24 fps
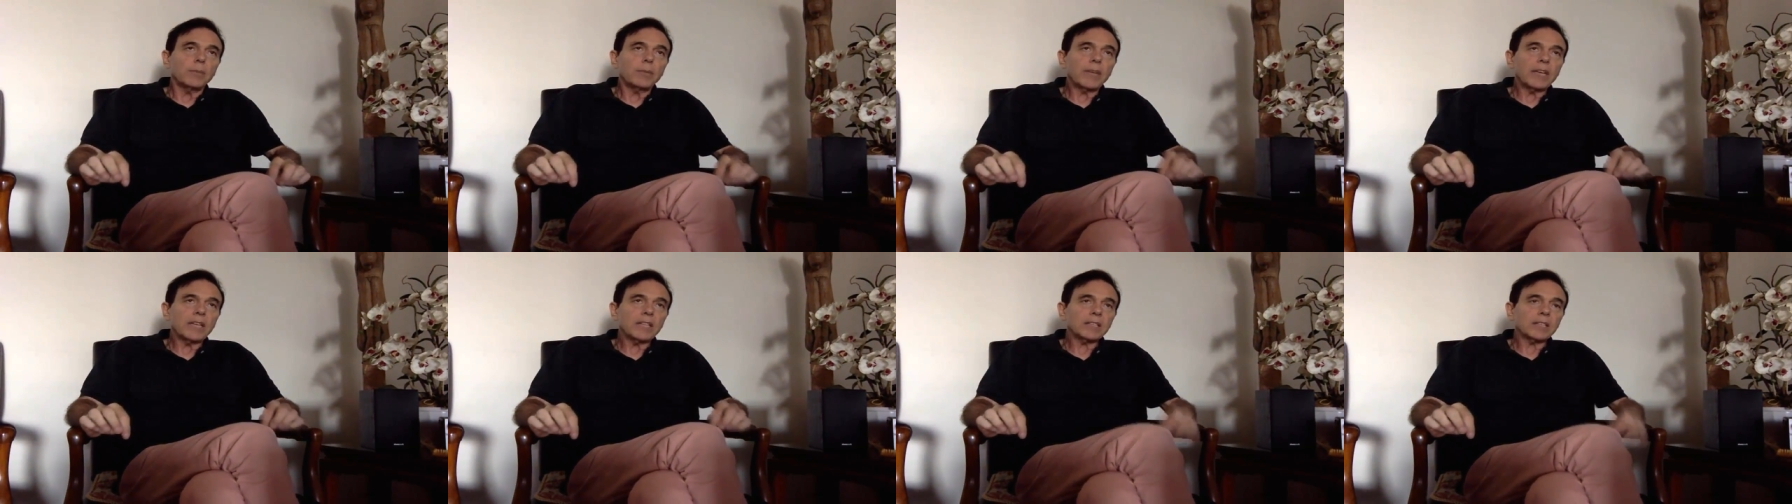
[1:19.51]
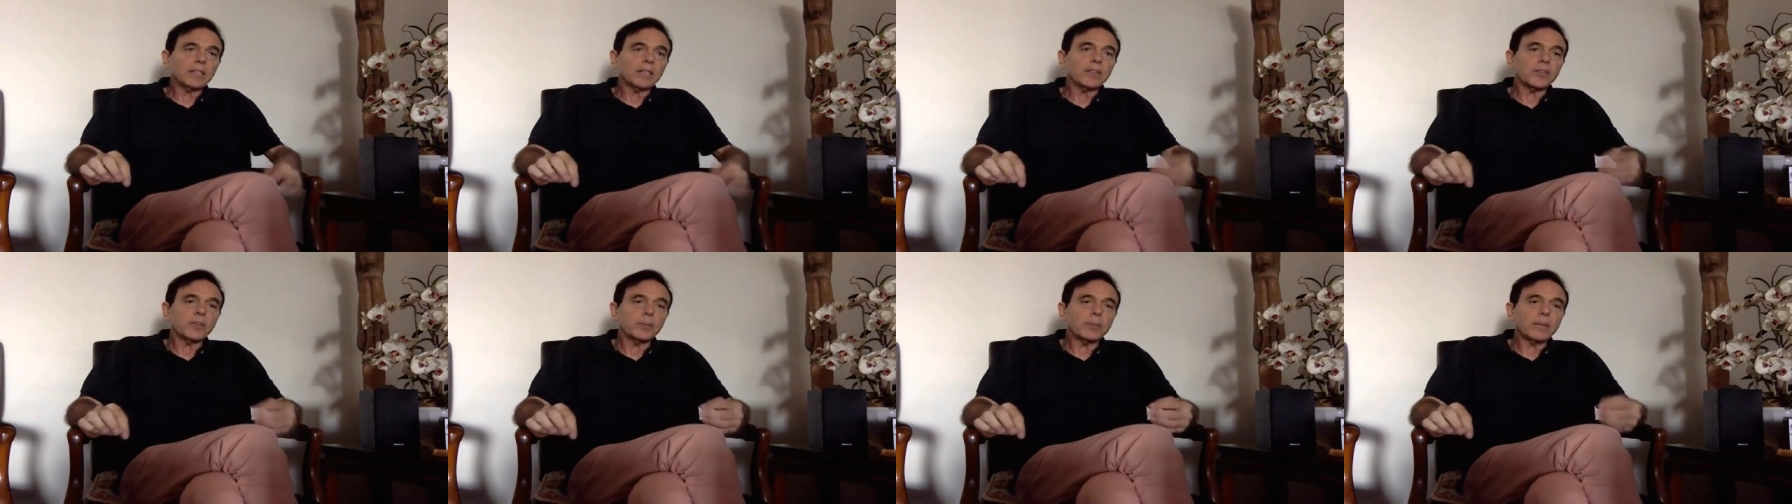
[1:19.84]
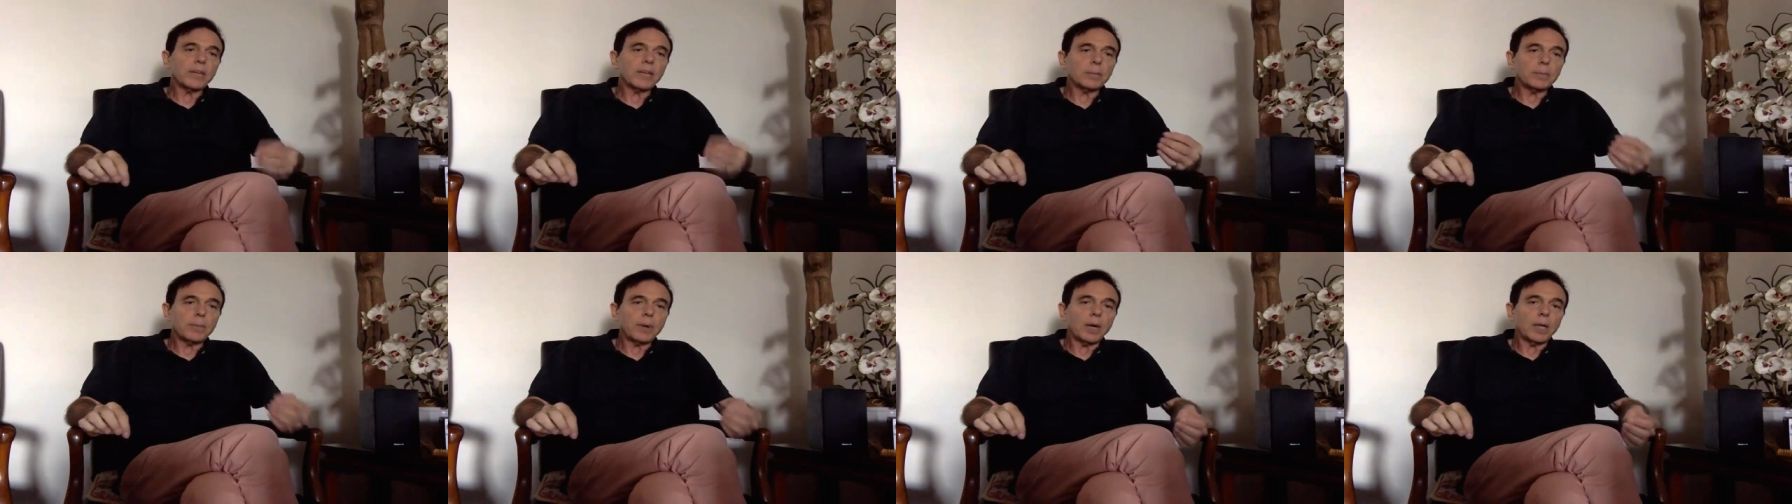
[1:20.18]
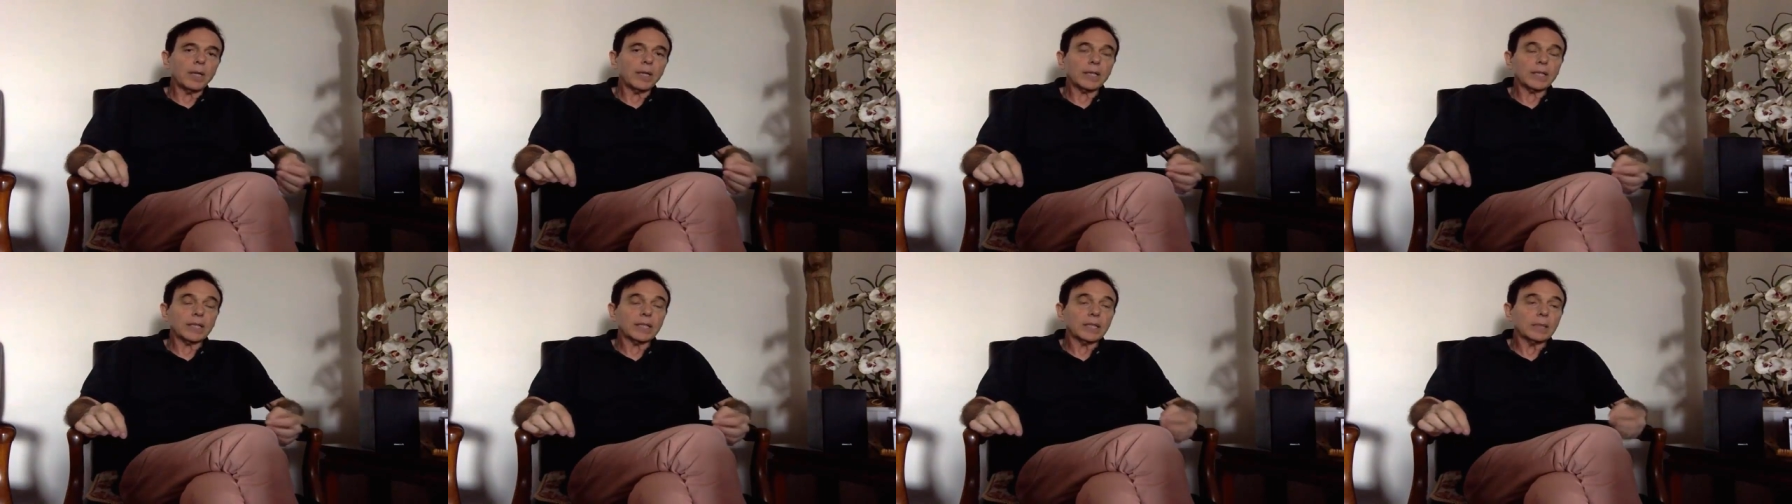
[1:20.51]
based on their
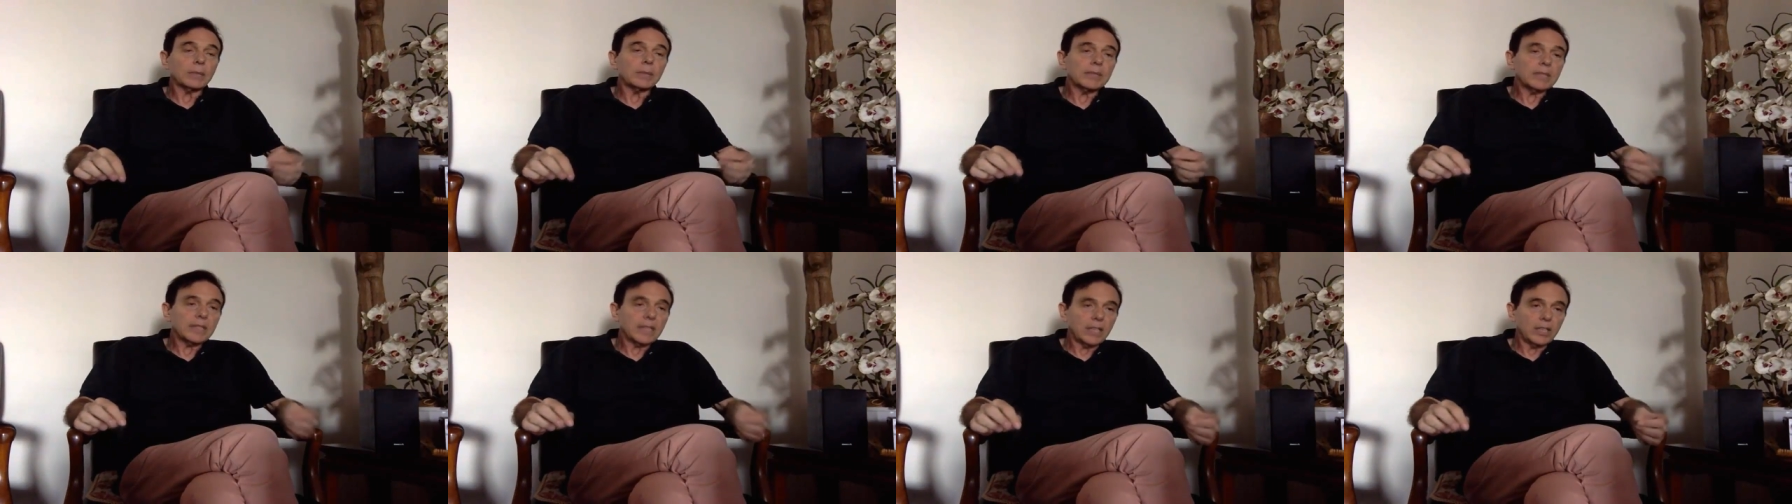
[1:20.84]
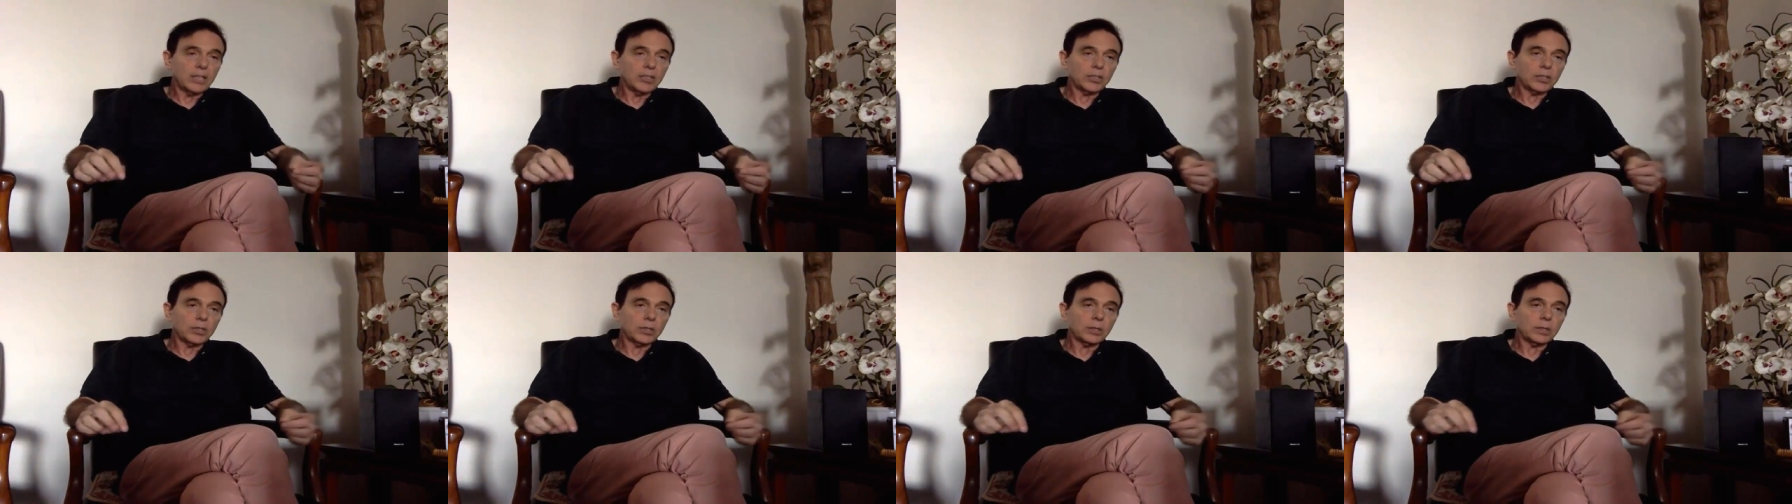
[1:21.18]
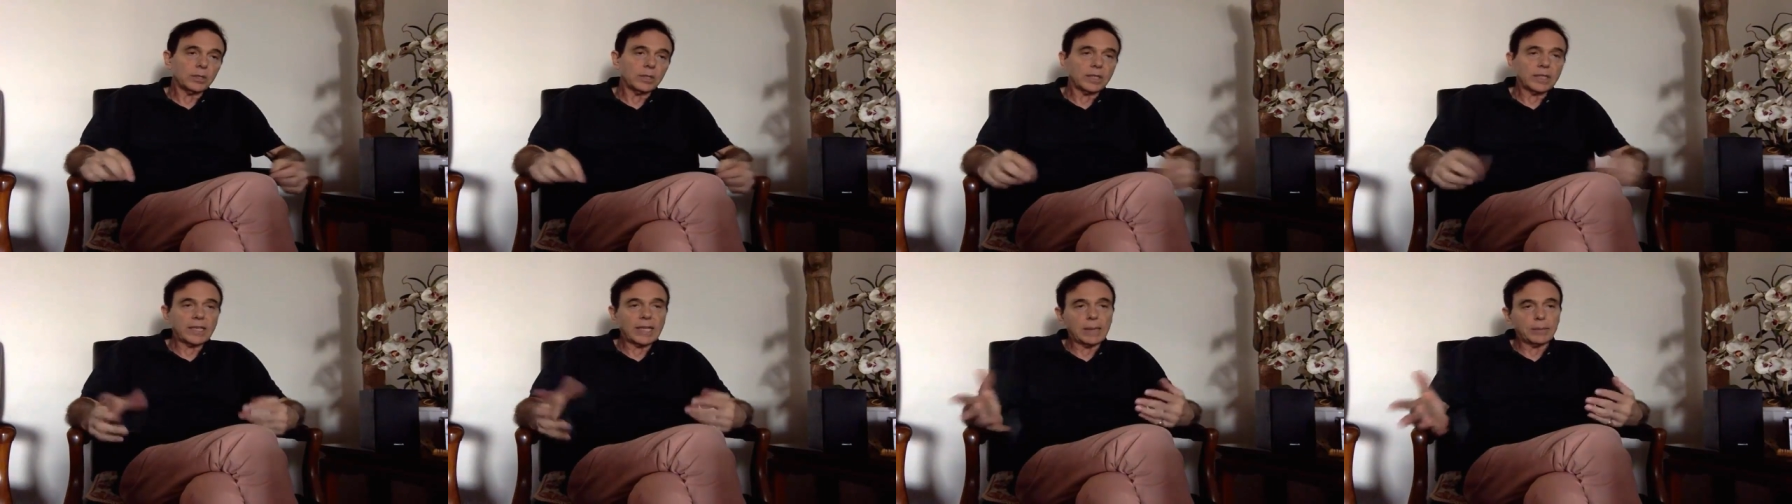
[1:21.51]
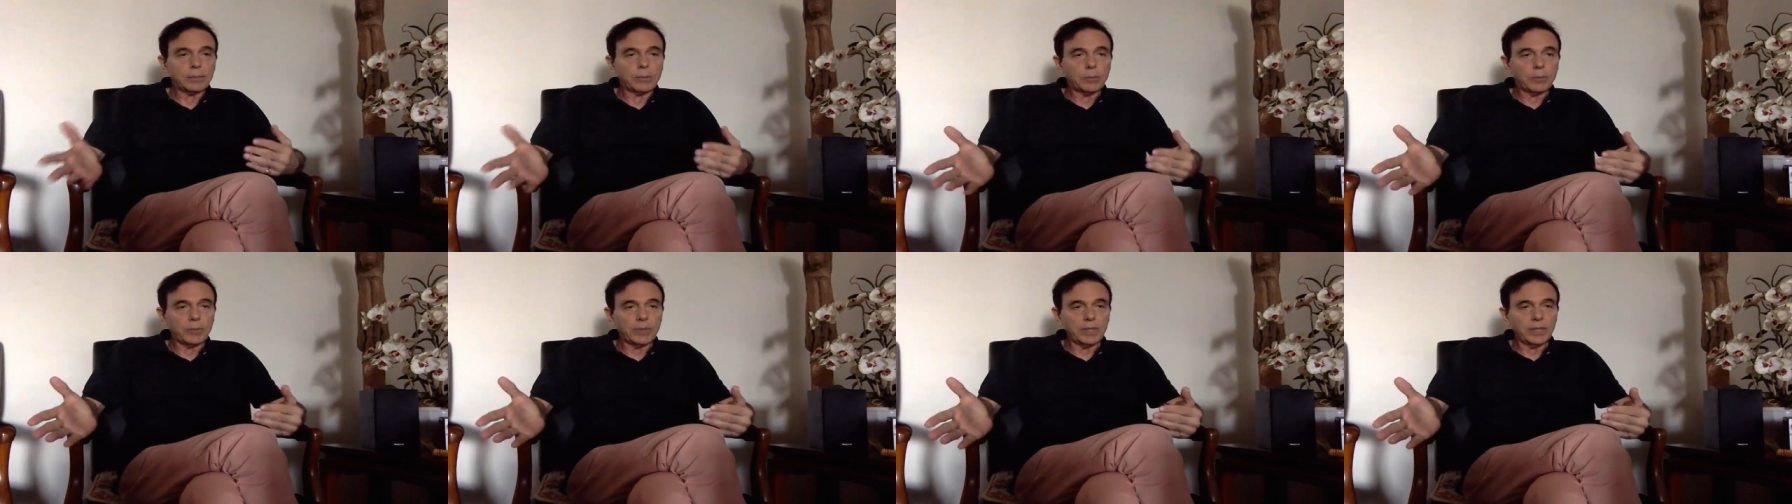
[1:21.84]
metabolic limitations and
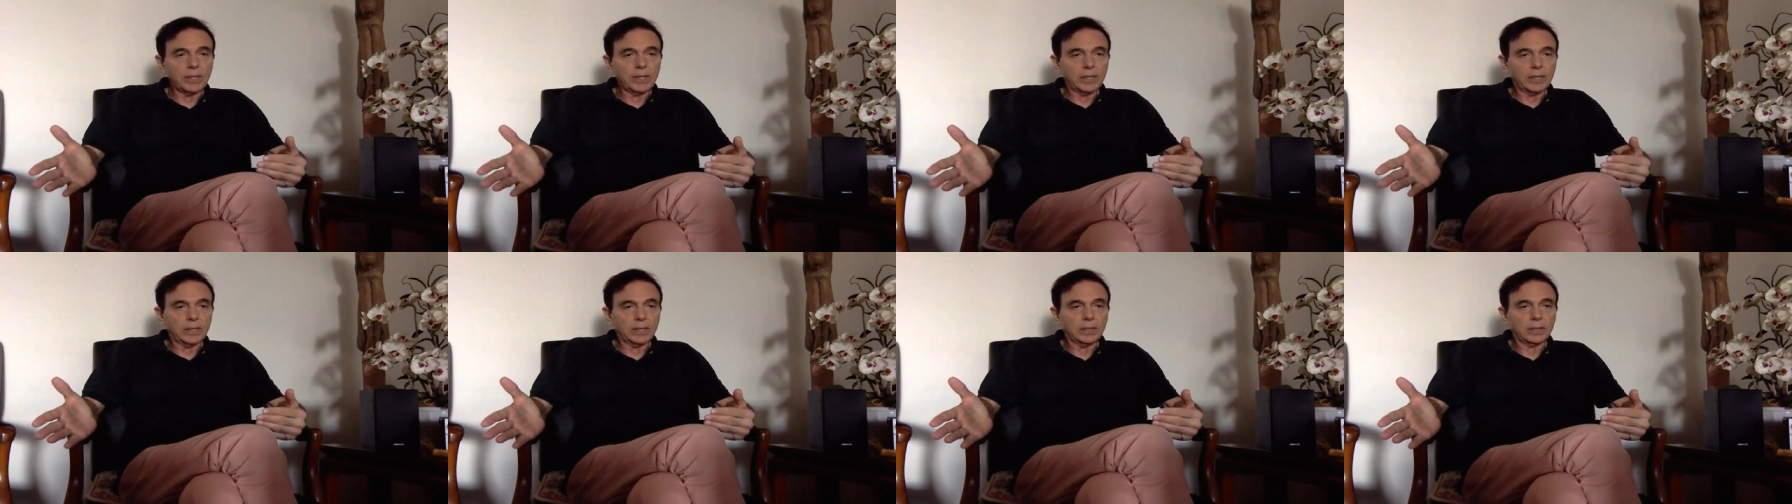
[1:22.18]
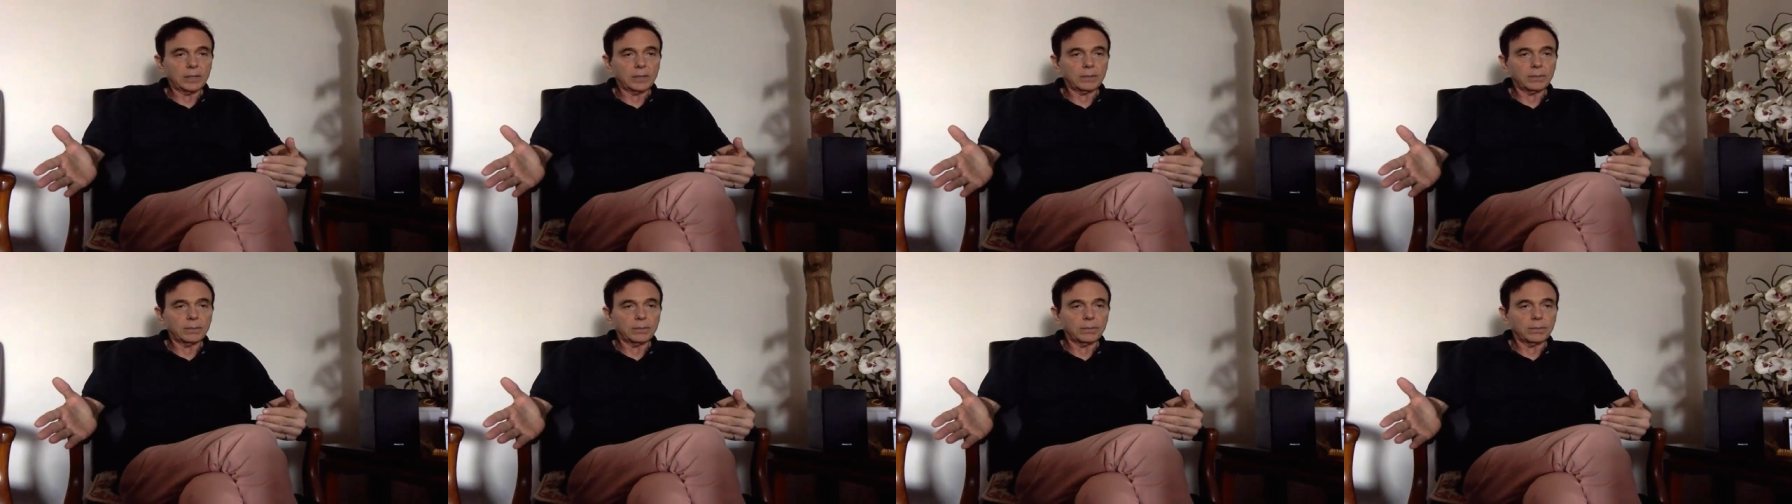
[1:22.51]
capabilities.